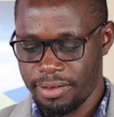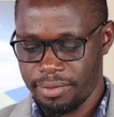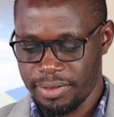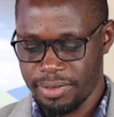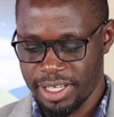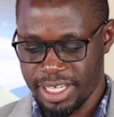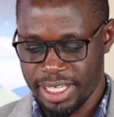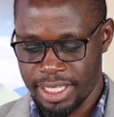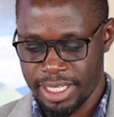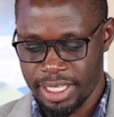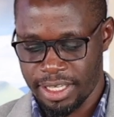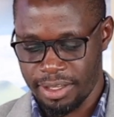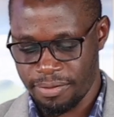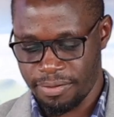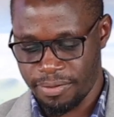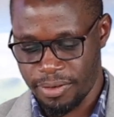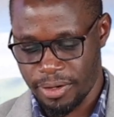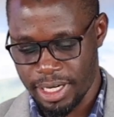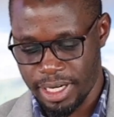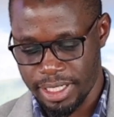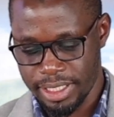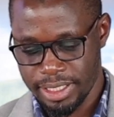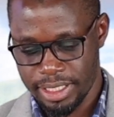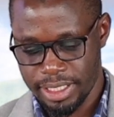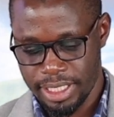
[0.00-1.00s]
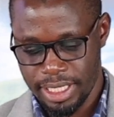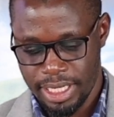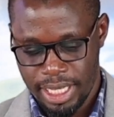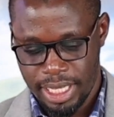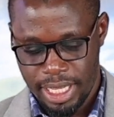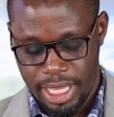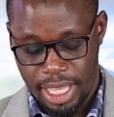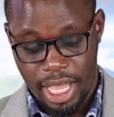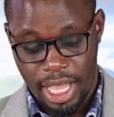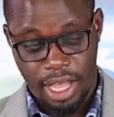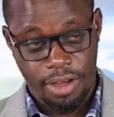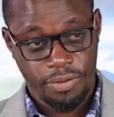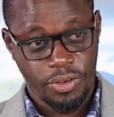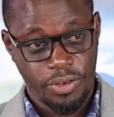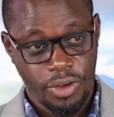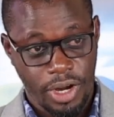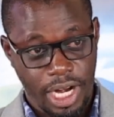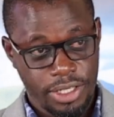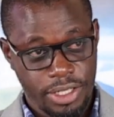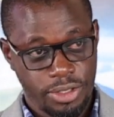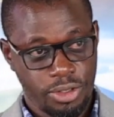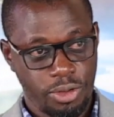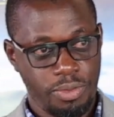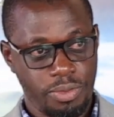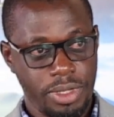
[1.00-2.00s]
very key for us. For
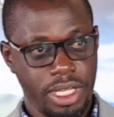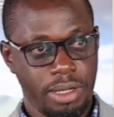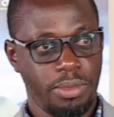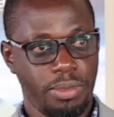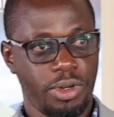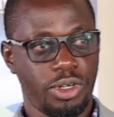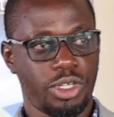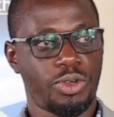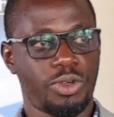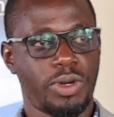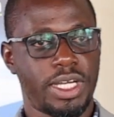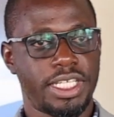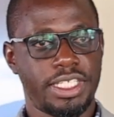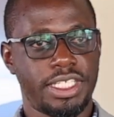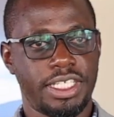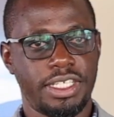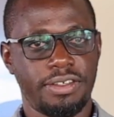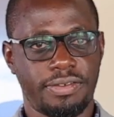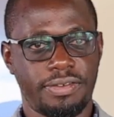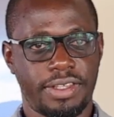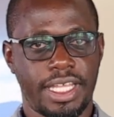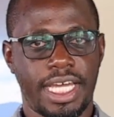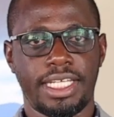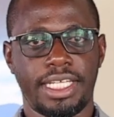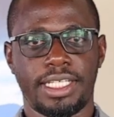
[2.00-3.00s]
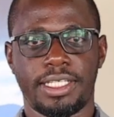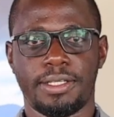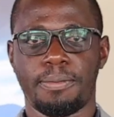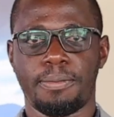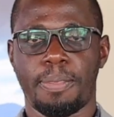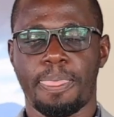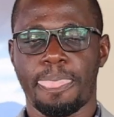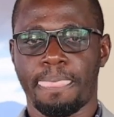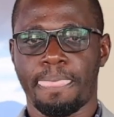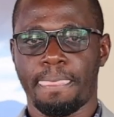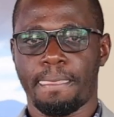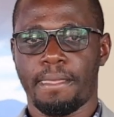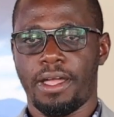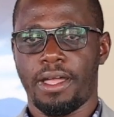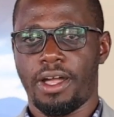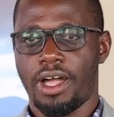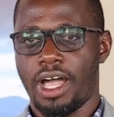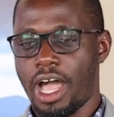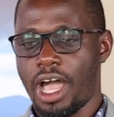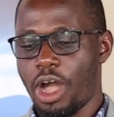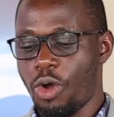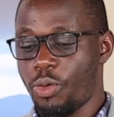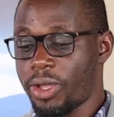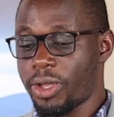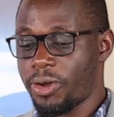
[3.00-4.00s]
us to be able to achieve that,
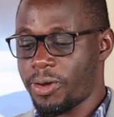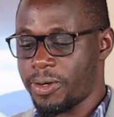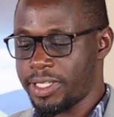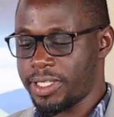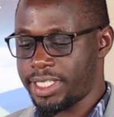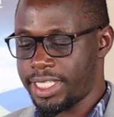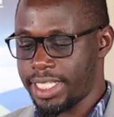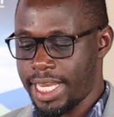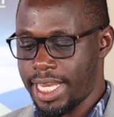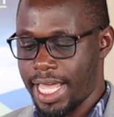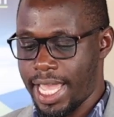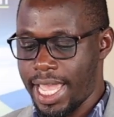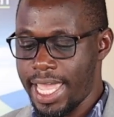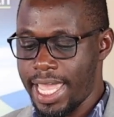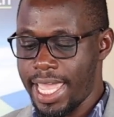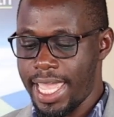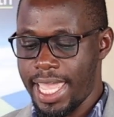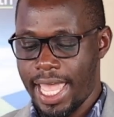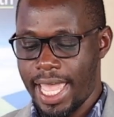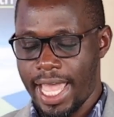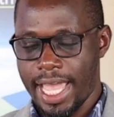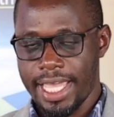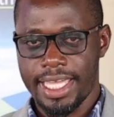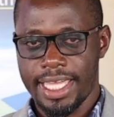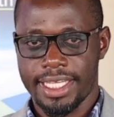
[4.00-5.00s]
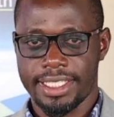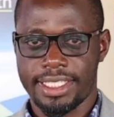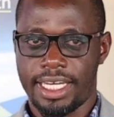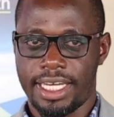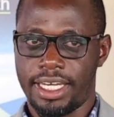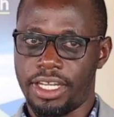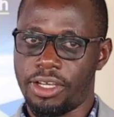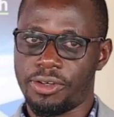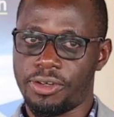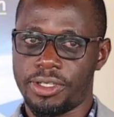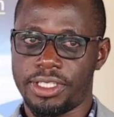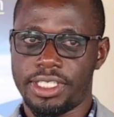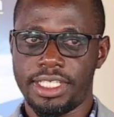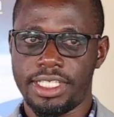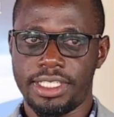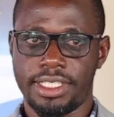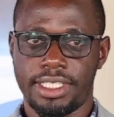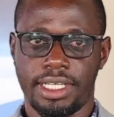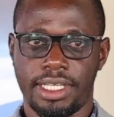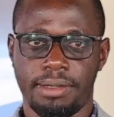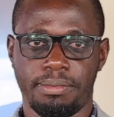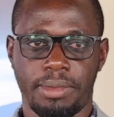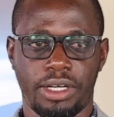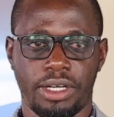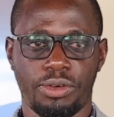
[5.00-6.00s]
we consider AI as an
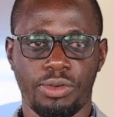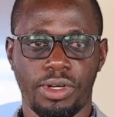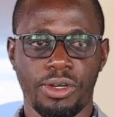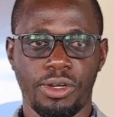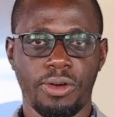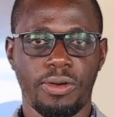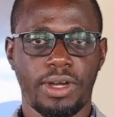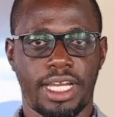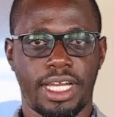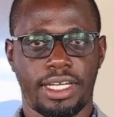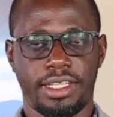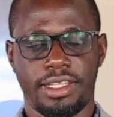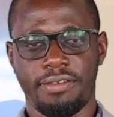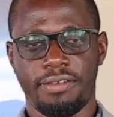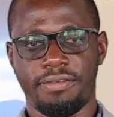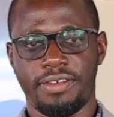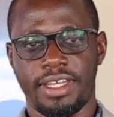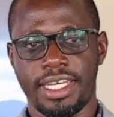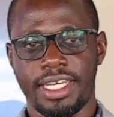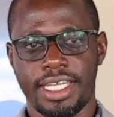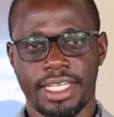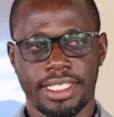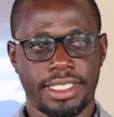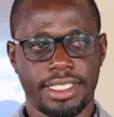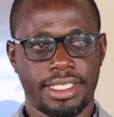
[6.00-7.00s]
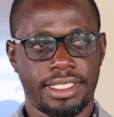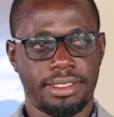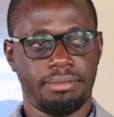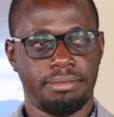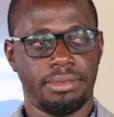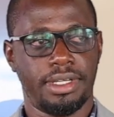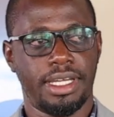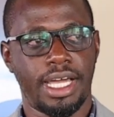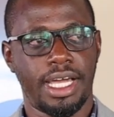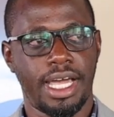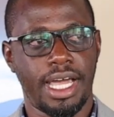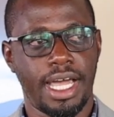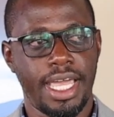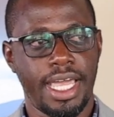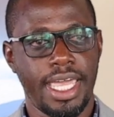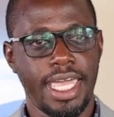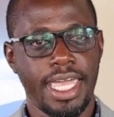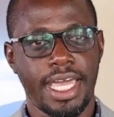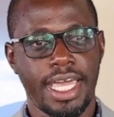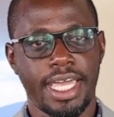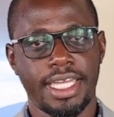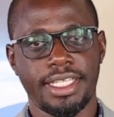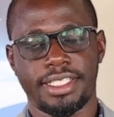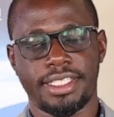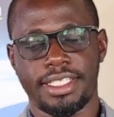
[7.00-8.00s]
ecosystem, and we look at the various
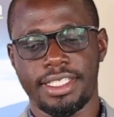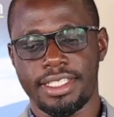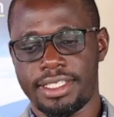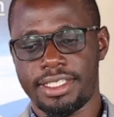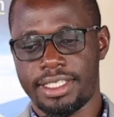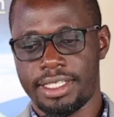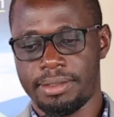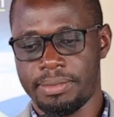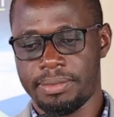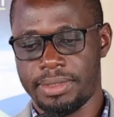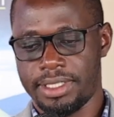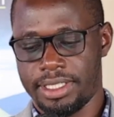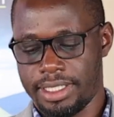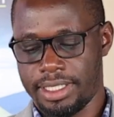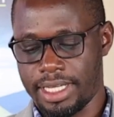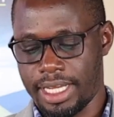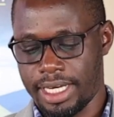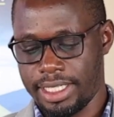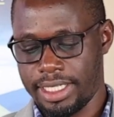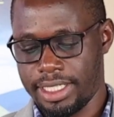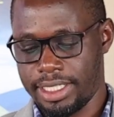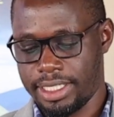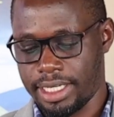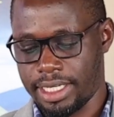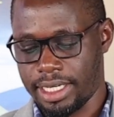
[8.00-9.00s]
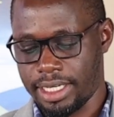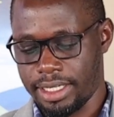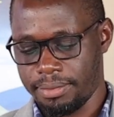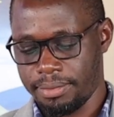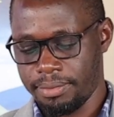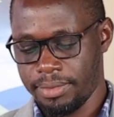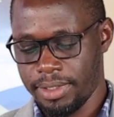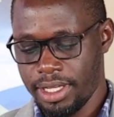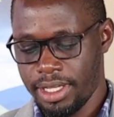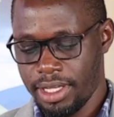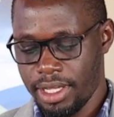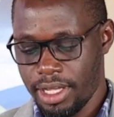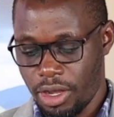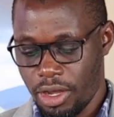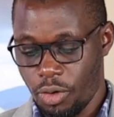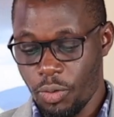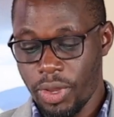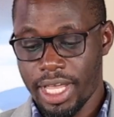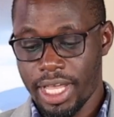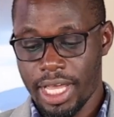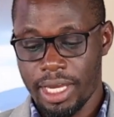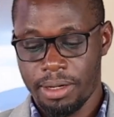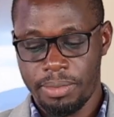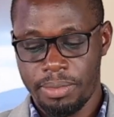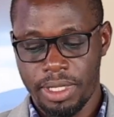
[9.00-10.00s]
AI systems that we
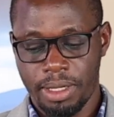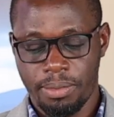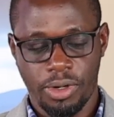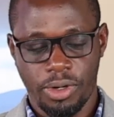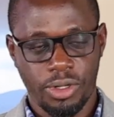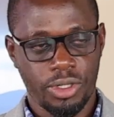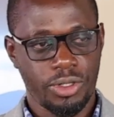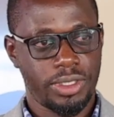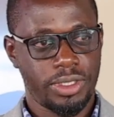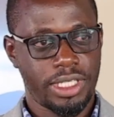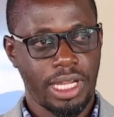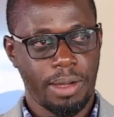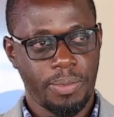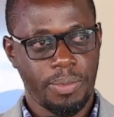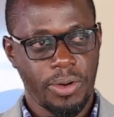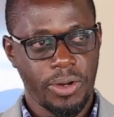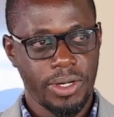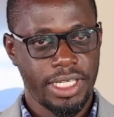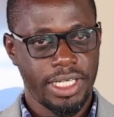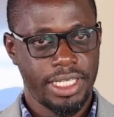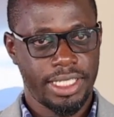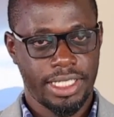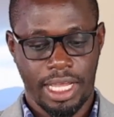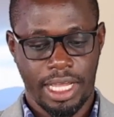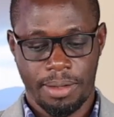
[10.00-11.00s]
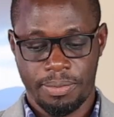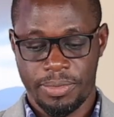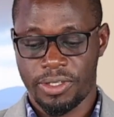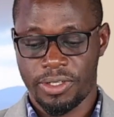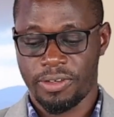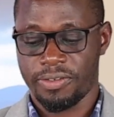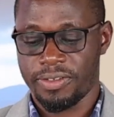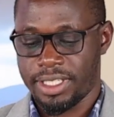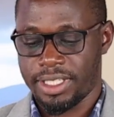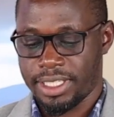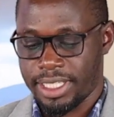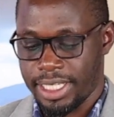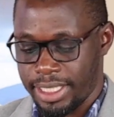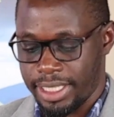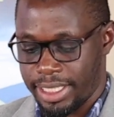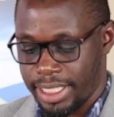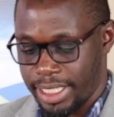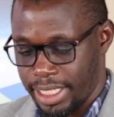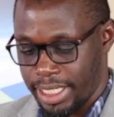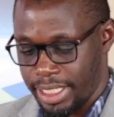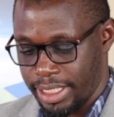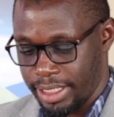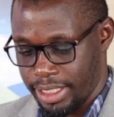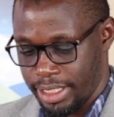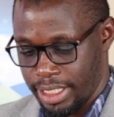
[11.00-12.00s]
can be able to support in terms of
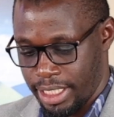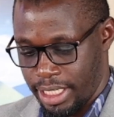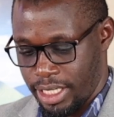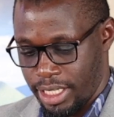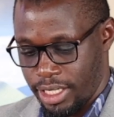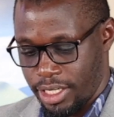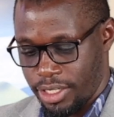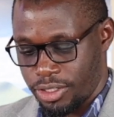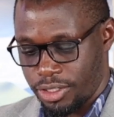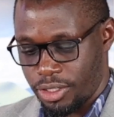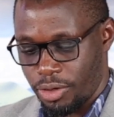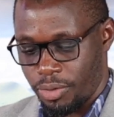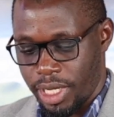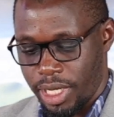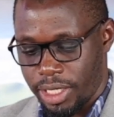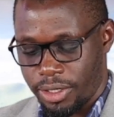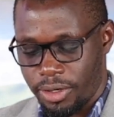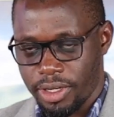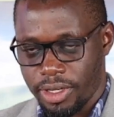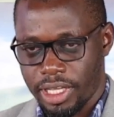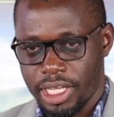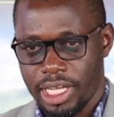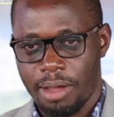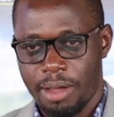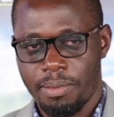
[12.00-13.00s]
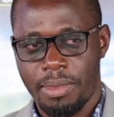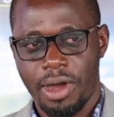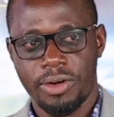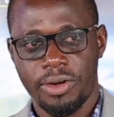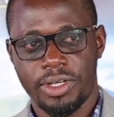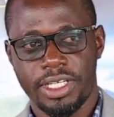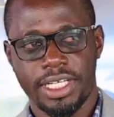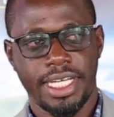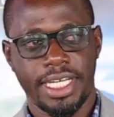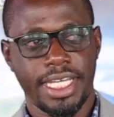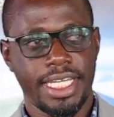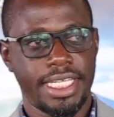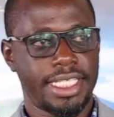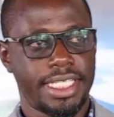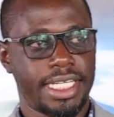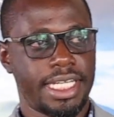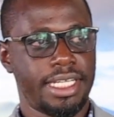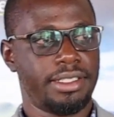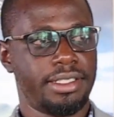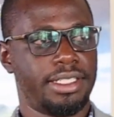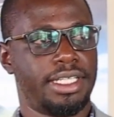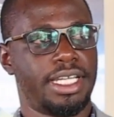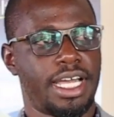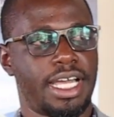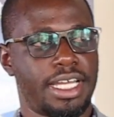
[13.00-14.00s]
strengthening. So we are talking about data
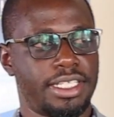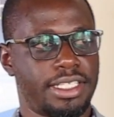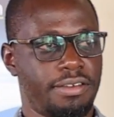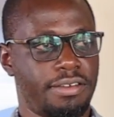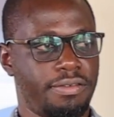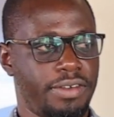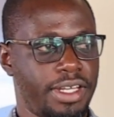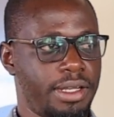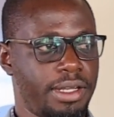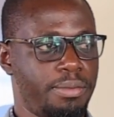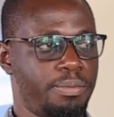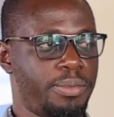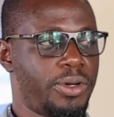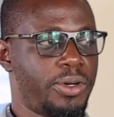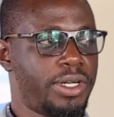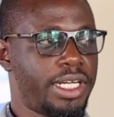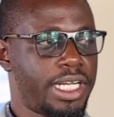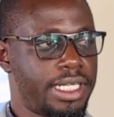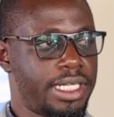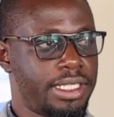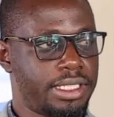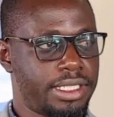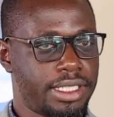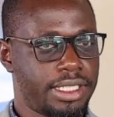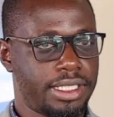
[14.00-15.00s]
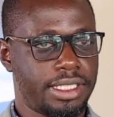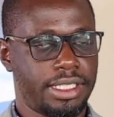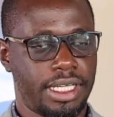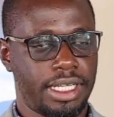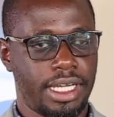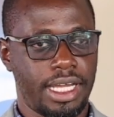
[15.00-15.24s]
as a very important